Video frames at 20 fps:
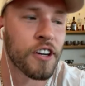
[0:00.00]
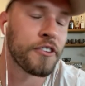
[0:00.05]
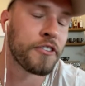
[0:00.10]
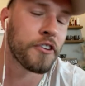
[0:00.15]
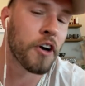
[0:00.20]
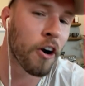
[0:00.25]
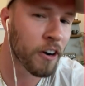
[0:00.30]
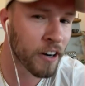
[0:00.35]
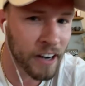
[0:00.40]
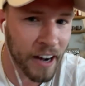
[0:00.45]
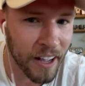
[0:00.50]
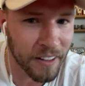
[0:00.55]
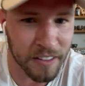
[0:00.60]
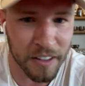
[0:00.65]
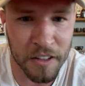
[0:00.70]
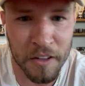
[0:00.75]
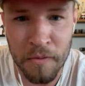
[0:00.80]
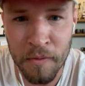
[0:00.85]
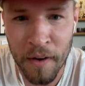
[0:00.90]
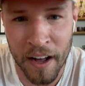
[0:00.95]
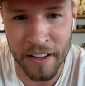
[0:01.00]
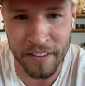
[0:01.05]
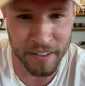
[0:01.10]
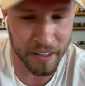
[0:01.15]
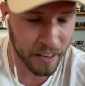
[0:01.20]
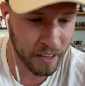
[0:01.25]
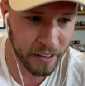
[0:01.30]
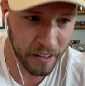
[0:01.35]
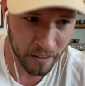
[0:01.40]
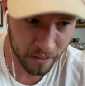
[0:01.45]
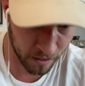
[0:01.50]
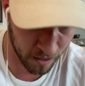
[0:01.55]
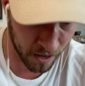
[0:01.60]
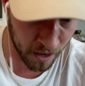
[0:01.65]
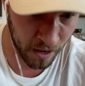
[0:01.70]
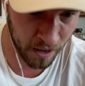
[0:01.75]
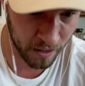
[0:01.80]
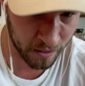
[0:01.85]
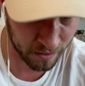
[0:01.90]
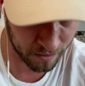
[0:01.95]
to dart it out to Devontae
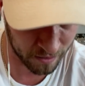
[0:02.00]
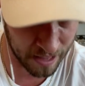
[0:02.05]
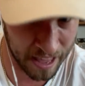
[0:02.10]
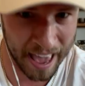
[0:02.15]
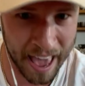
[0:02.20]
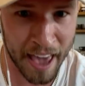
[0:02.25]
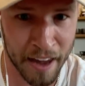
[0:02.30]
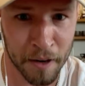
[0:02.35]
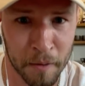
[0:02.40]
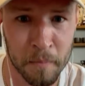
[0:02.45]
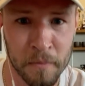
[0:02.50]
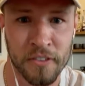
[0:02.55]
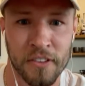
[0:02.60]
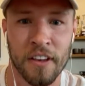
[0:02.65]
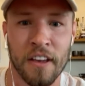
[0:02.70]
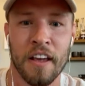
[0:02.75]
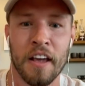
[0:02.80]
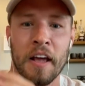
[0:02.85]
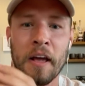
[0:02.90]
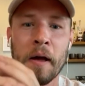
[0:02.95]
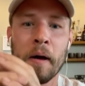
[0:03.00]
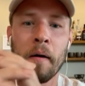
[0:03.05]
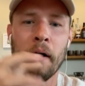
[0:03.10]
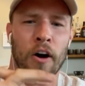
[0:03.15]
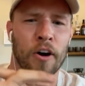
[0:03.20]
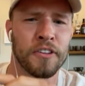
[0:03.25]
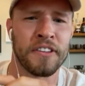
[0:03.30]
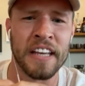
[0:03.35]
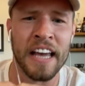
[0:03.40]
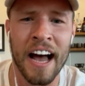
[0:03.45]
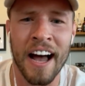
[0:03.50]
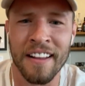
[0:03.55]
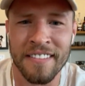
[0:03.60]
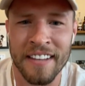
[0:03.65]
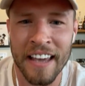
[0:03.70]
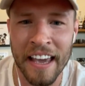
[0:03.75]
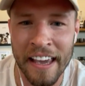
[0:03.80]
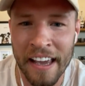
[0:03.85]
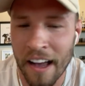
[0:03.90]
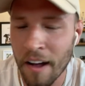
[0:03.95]
uh, Adams or
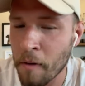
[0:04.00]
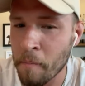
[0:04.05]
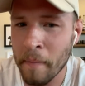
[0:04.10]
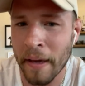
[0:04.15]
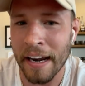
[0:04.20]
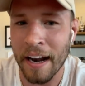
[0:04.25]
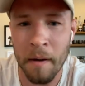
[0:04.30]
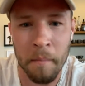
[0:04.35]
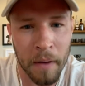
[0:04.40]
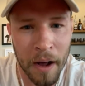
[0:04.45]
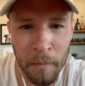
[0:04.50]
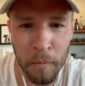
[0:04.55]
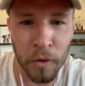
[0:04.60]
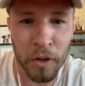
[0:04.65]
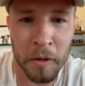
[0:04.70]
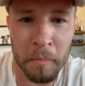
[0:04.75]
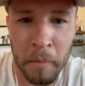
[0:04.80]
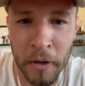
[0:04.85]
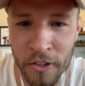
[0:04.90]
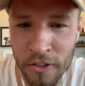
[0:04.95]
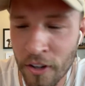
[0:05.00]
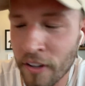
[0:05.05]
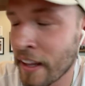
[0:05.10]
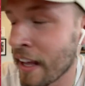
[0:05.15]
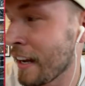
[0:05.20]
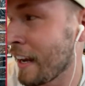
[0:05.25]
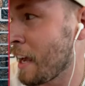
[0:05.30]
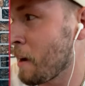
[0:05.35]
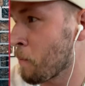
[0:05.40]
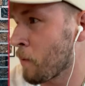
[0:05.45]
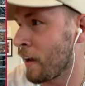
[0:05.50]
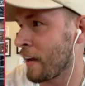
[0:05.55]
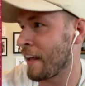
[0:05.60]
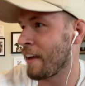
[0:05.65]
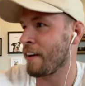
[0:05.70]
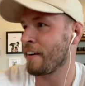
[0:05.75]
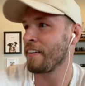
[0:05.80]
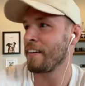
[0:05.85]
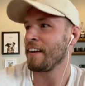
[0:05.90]
Deontay. Oh man, I'm, I'm really butchering that. Yeah, you're not gonna be